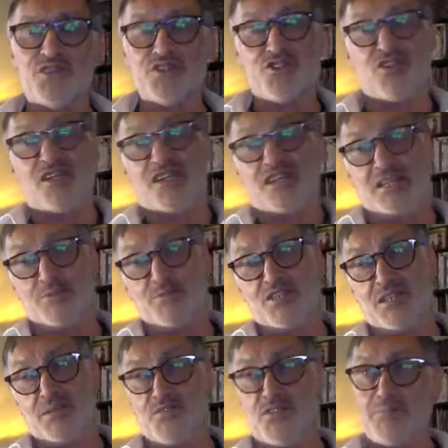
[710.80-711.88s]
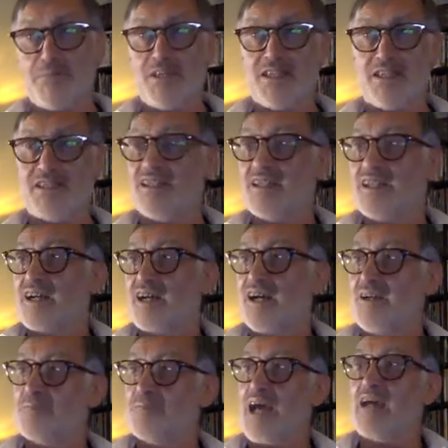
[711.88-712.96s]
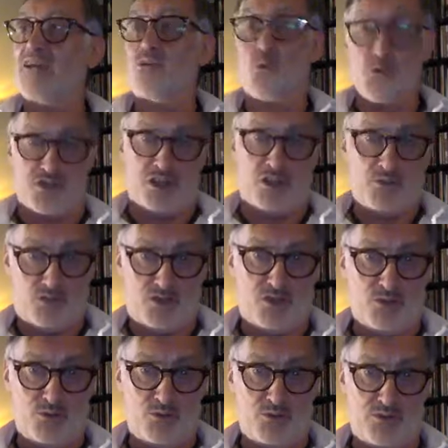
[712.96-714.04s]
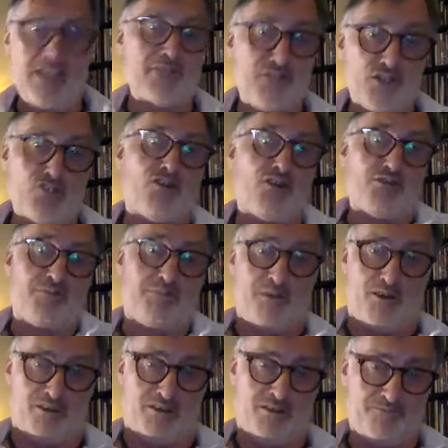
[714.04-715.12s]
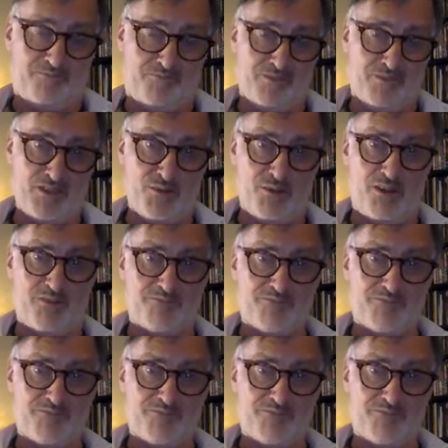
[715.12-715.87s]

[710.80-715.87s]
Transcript: this year it was given to me, um, and also to David Cronenberg as well. That's